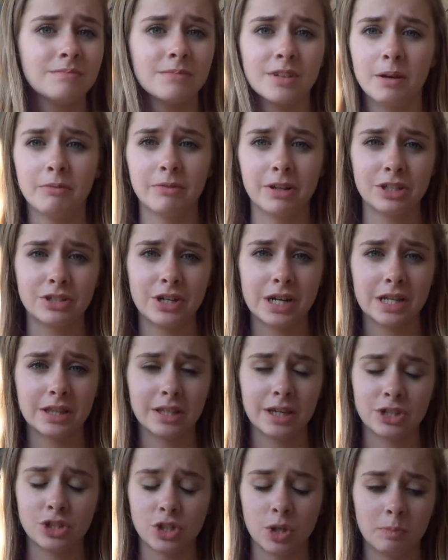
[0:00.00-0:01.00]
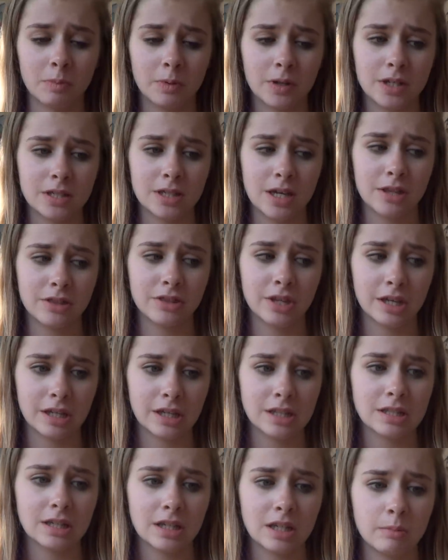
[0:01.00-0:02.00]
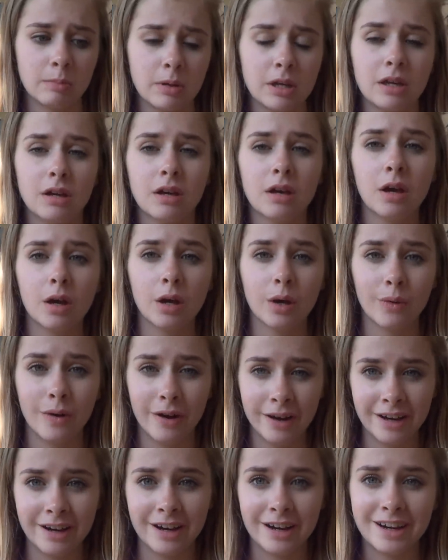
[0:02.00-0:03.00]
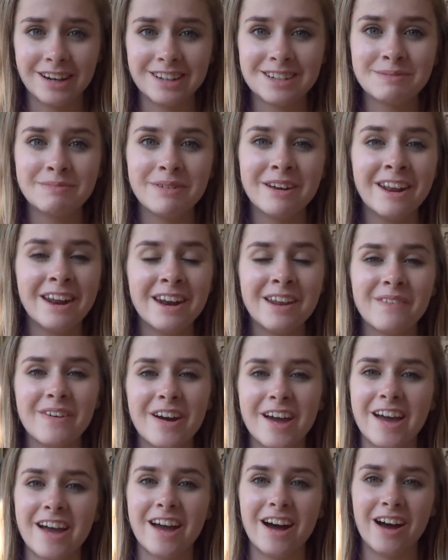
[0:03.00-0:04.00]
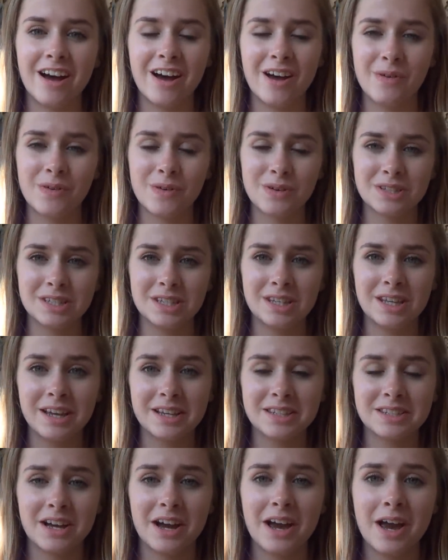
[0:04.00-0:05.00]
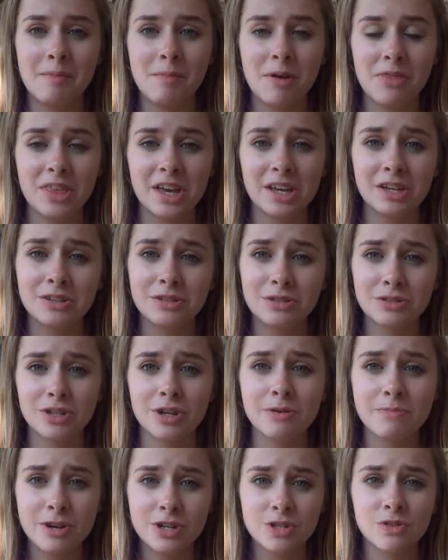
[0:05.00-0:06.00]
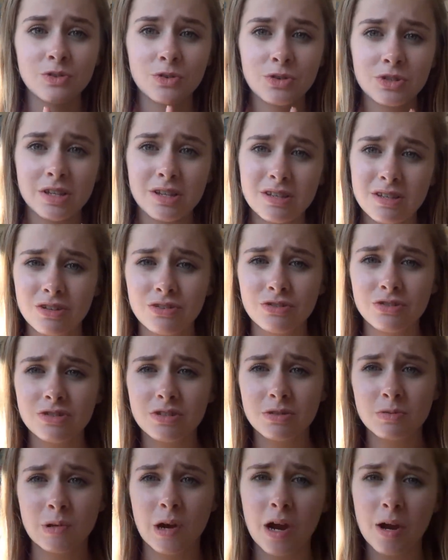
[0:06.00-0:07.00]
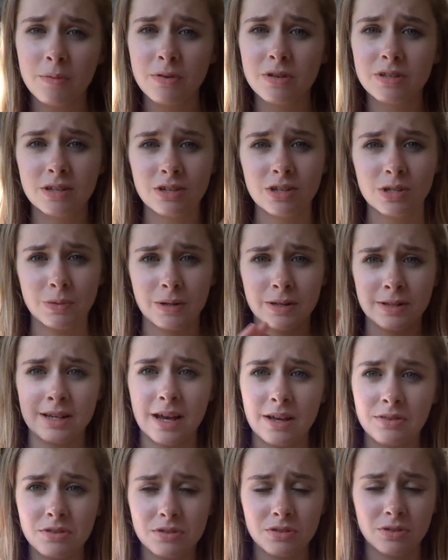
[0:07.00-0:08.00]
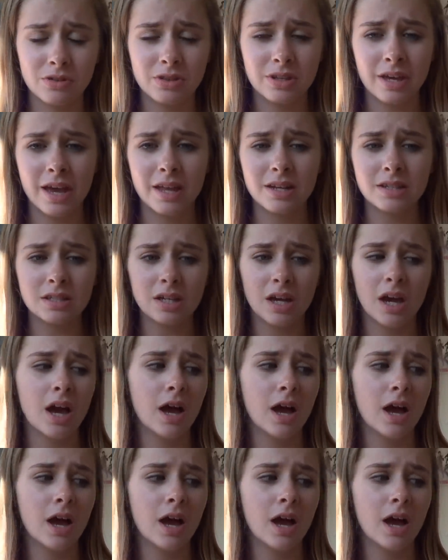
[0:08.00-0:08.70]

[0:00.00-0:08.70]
really dreading that job because I think it's going to be quite hard. But anyway, I will see you next time. Thank you so much for 600 subscribers. I just wanted to add this on in the end.